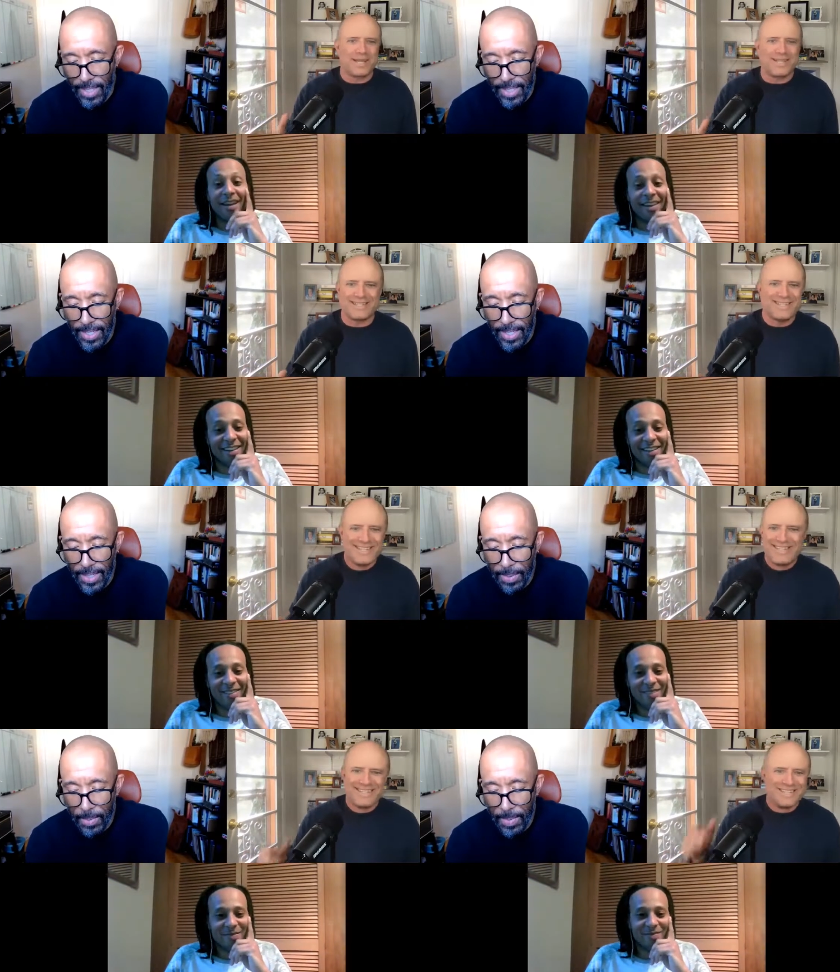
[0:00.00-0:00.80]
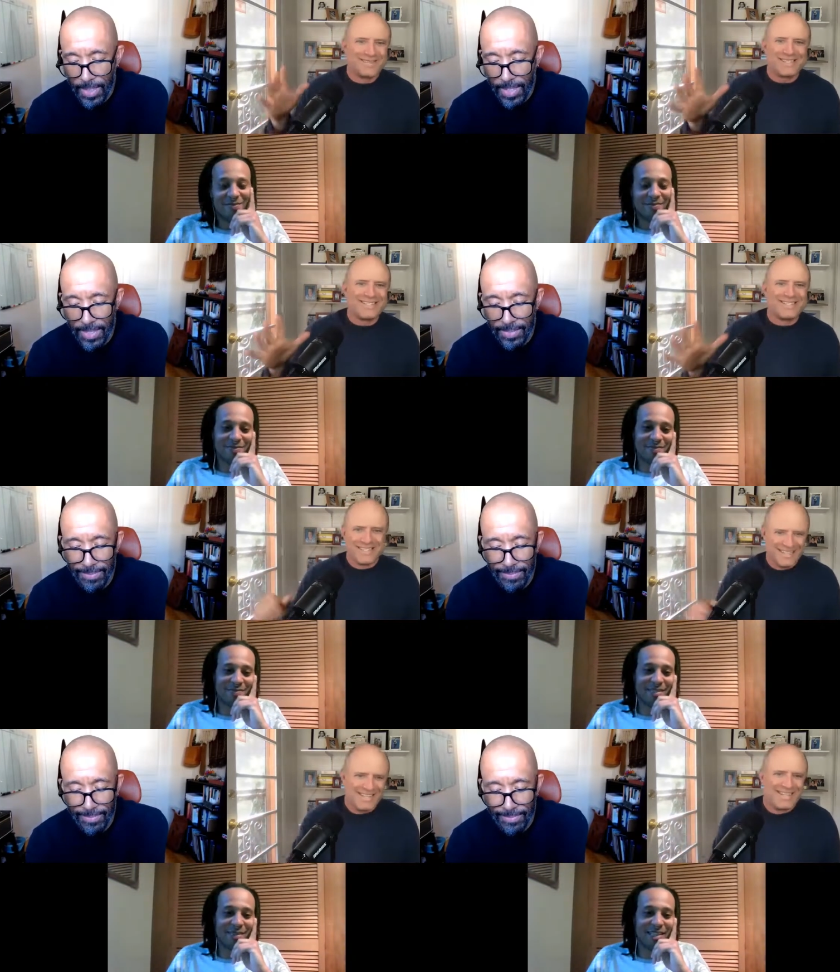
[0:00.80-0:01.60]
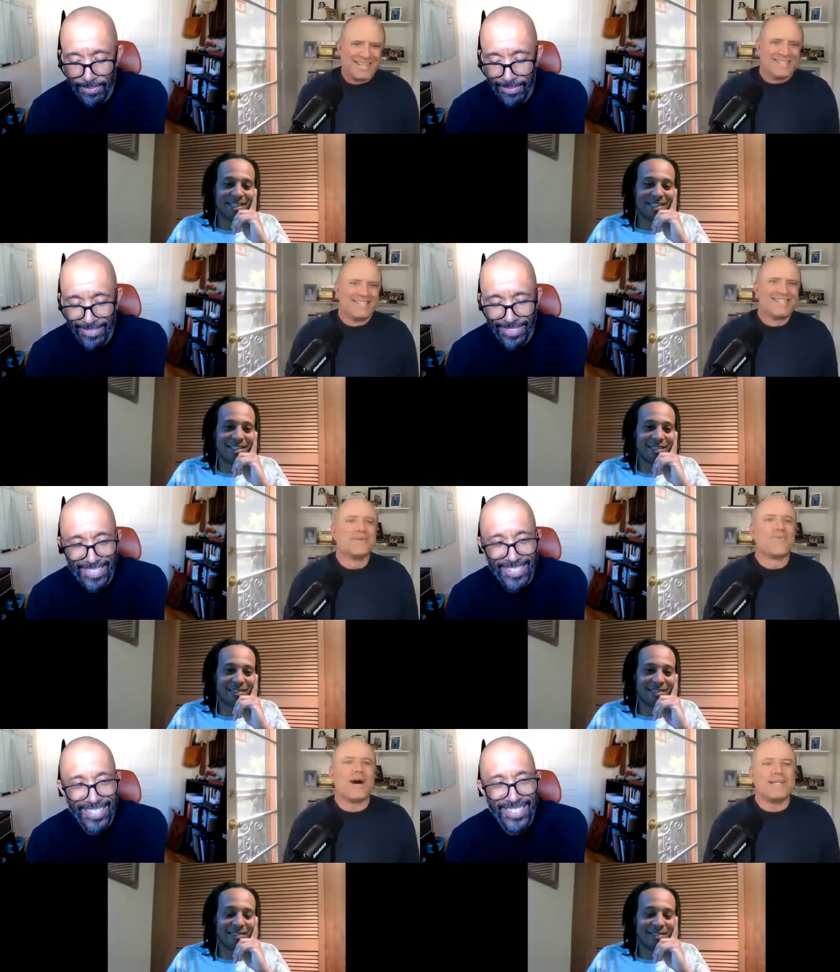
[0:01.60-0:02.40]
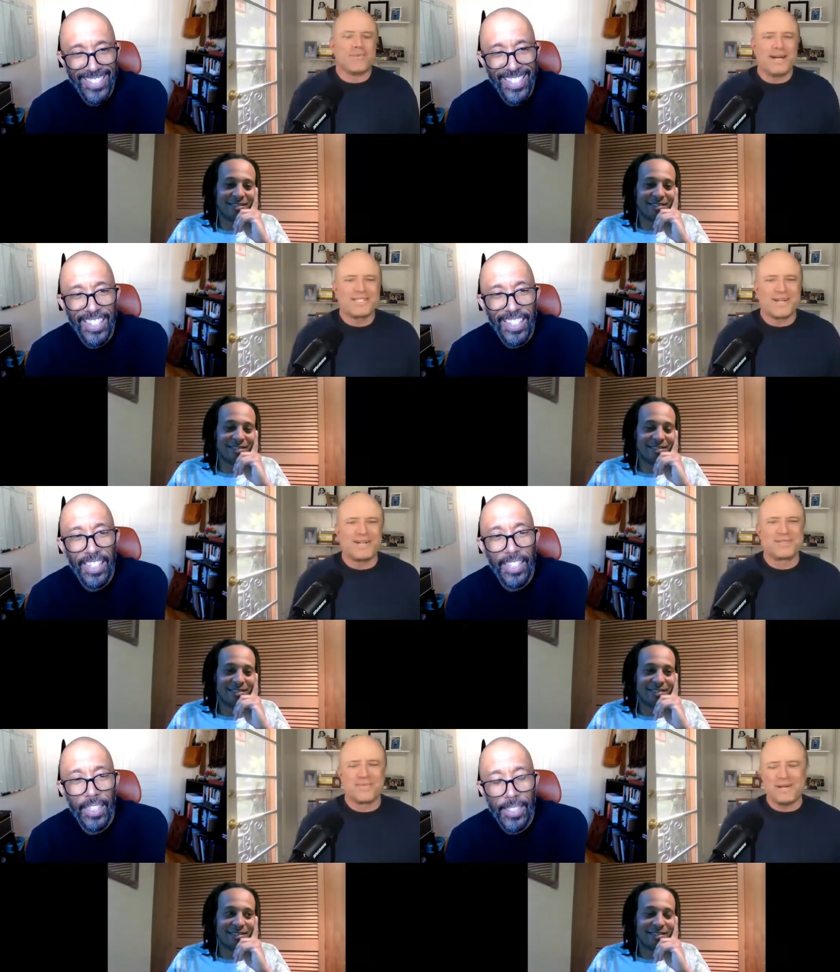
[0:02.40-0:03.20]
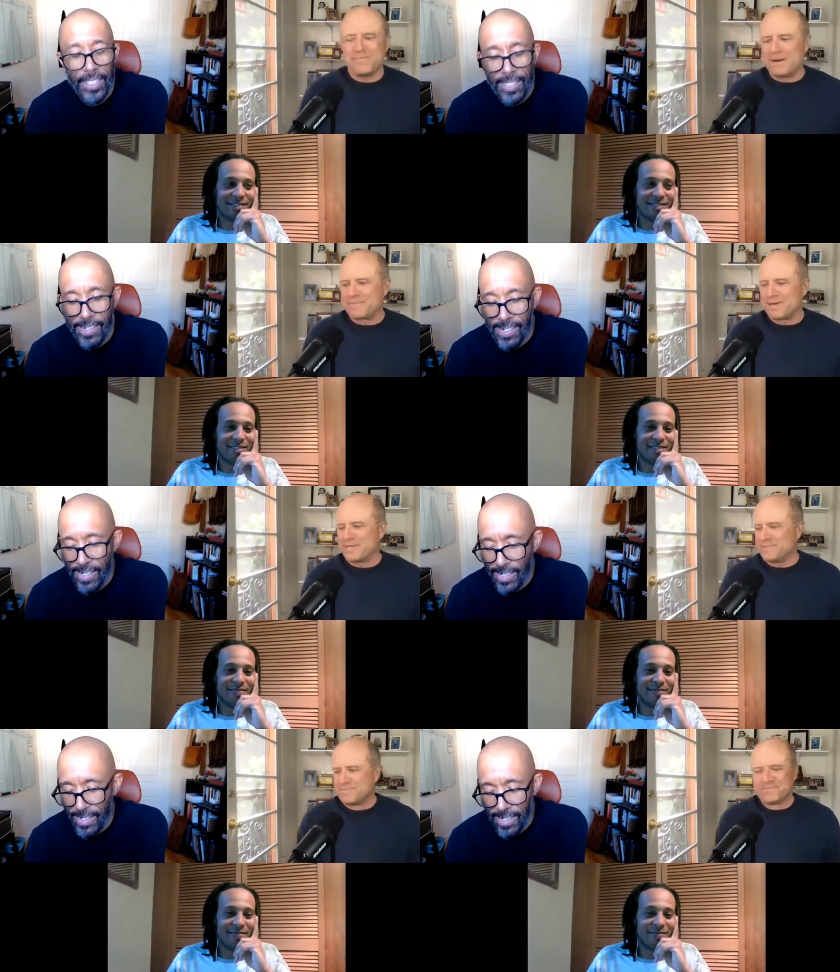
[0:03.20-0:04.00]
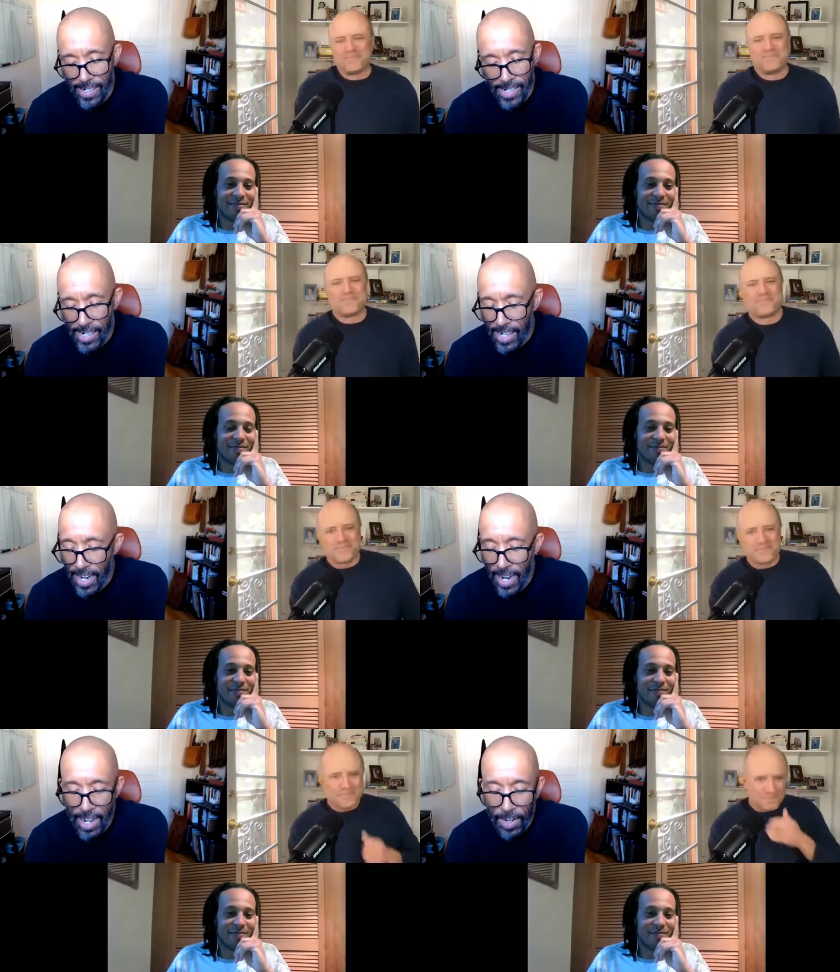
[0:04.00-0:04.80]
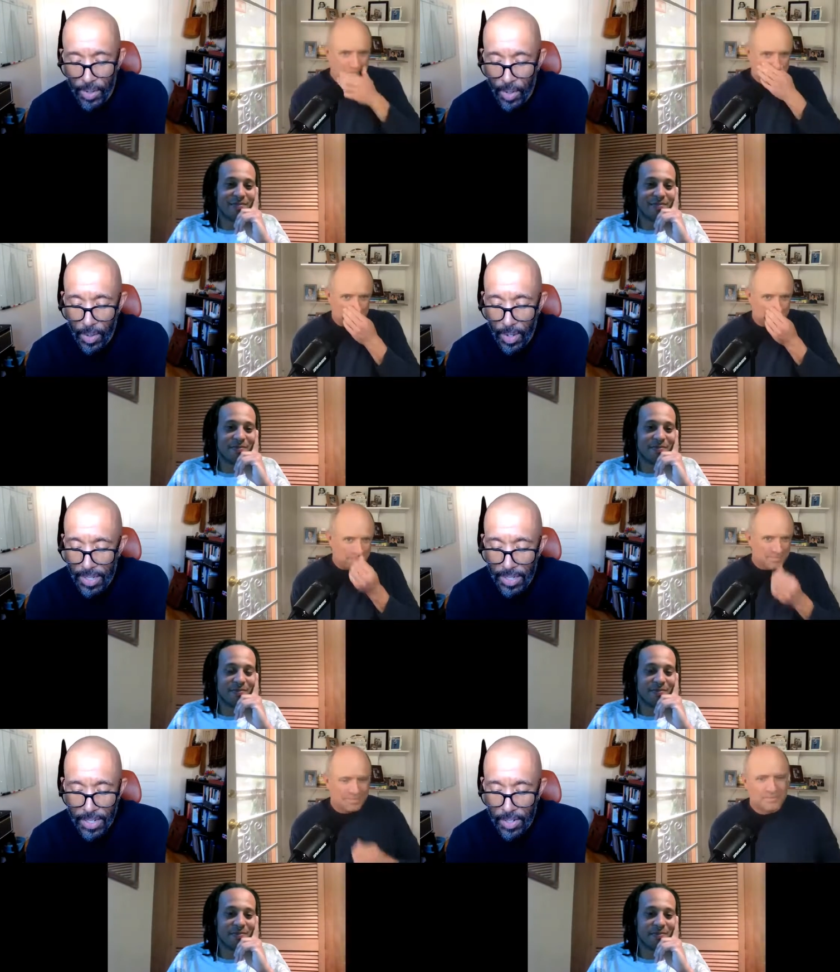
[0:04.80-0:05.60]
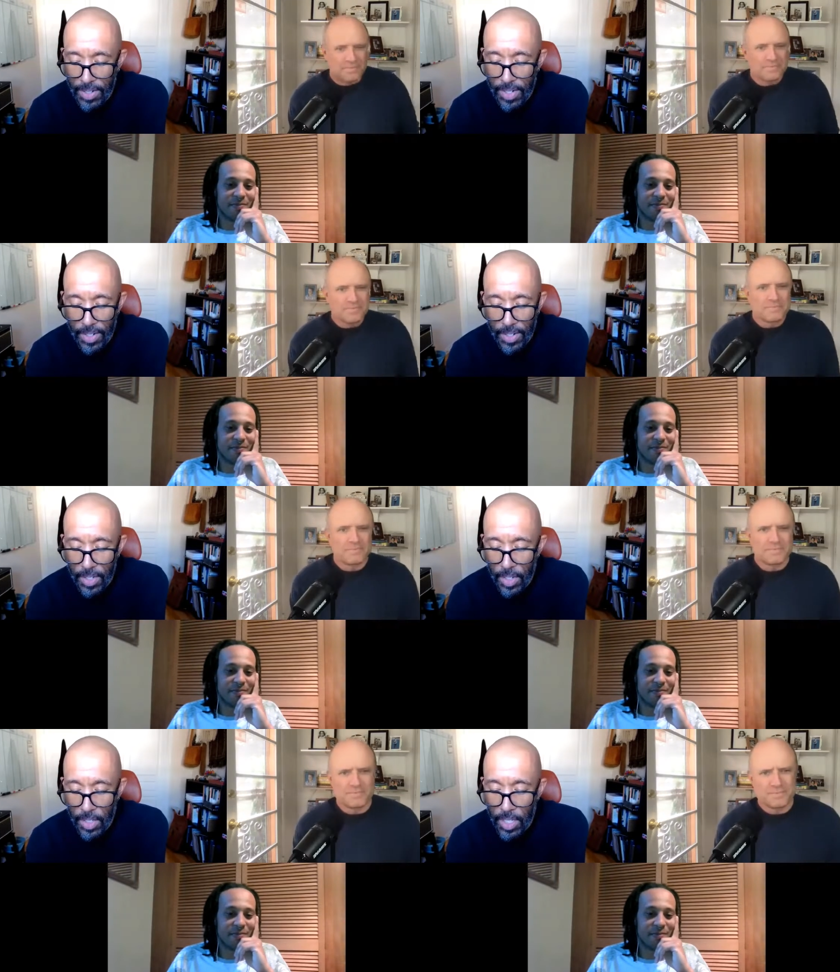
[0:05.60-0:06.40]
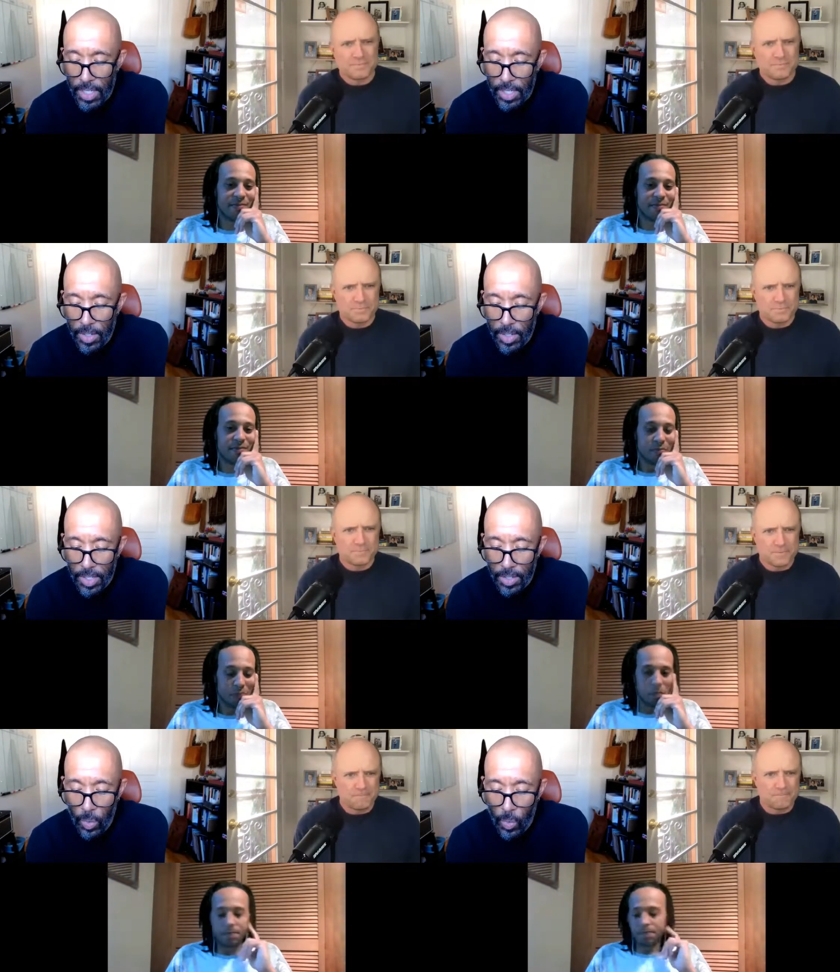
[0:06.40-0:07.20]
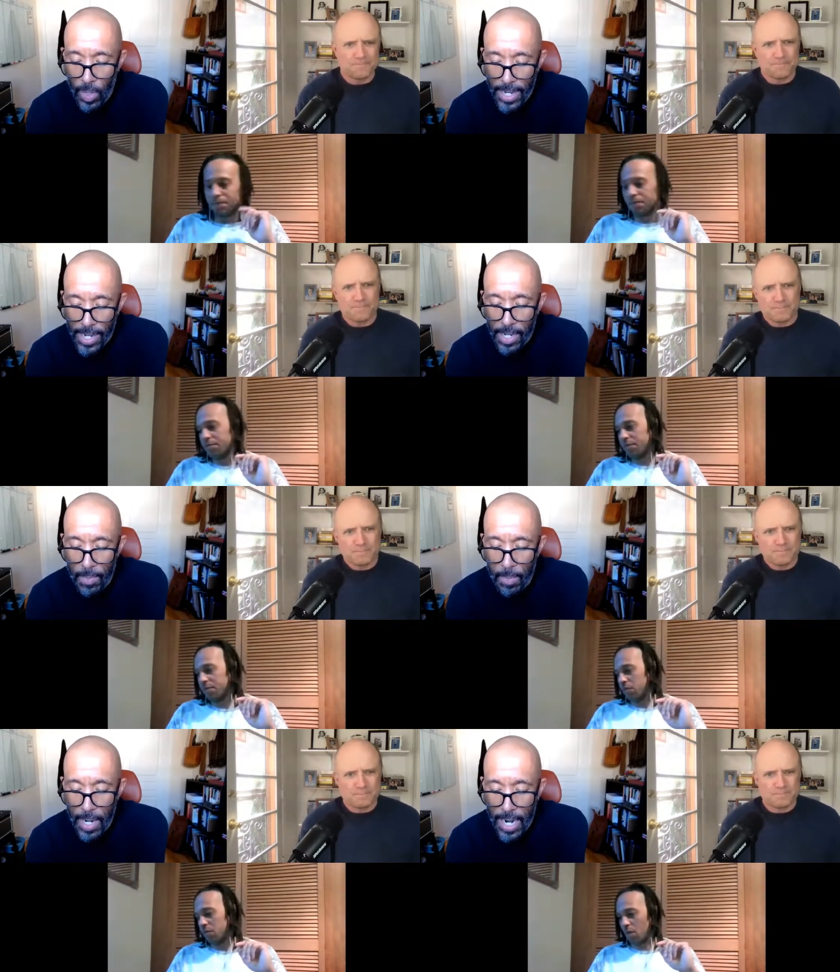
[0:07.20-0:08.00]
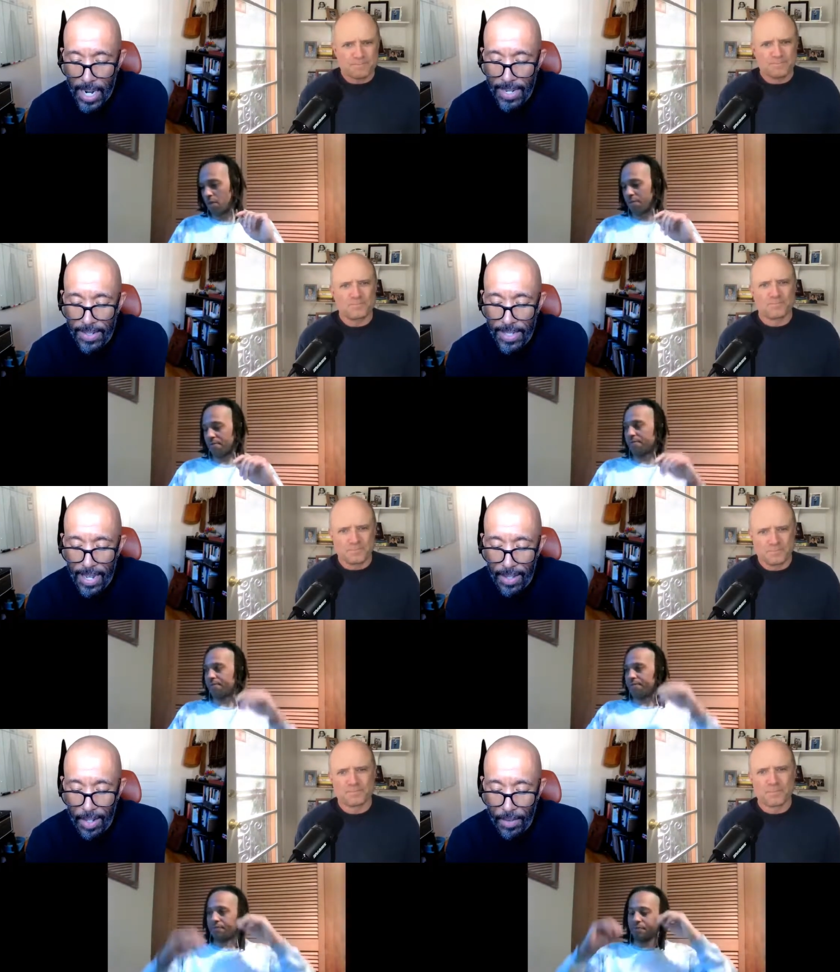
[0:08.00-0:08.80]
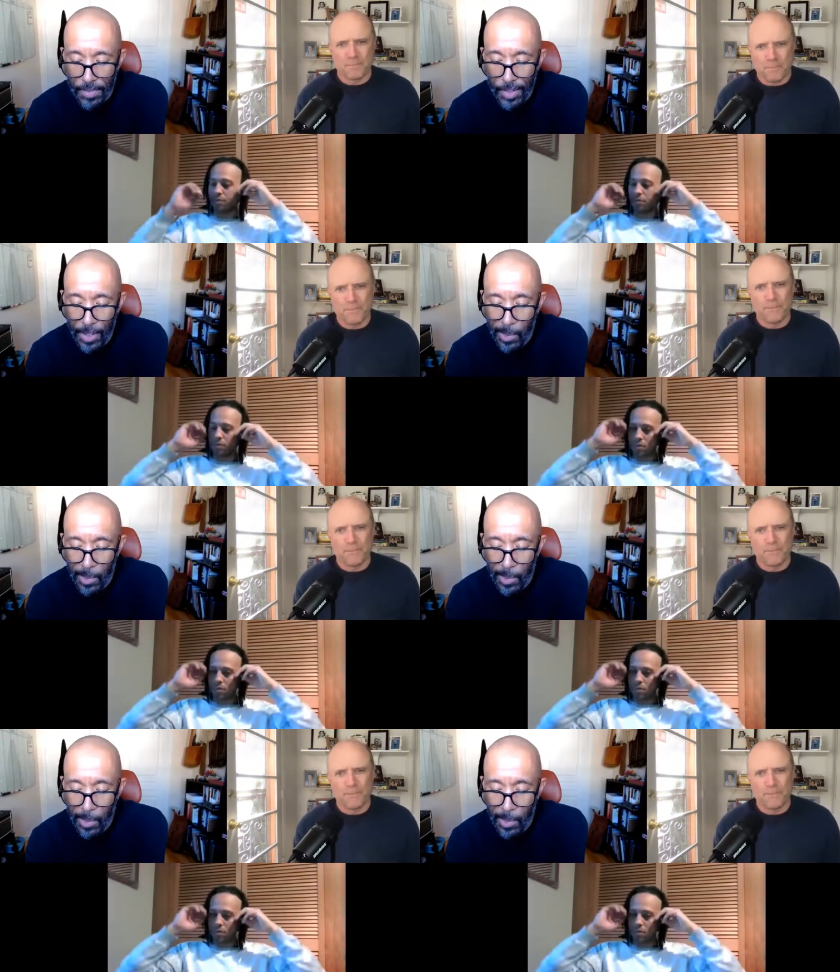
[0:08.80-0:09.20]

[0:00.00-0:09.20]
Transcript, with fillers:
Speaker 1: excited. It was amazing. Why, why, Charles? Why
Speaker 2: Bob Marley? I don't know. There's there's just there's just a way he embodies that love for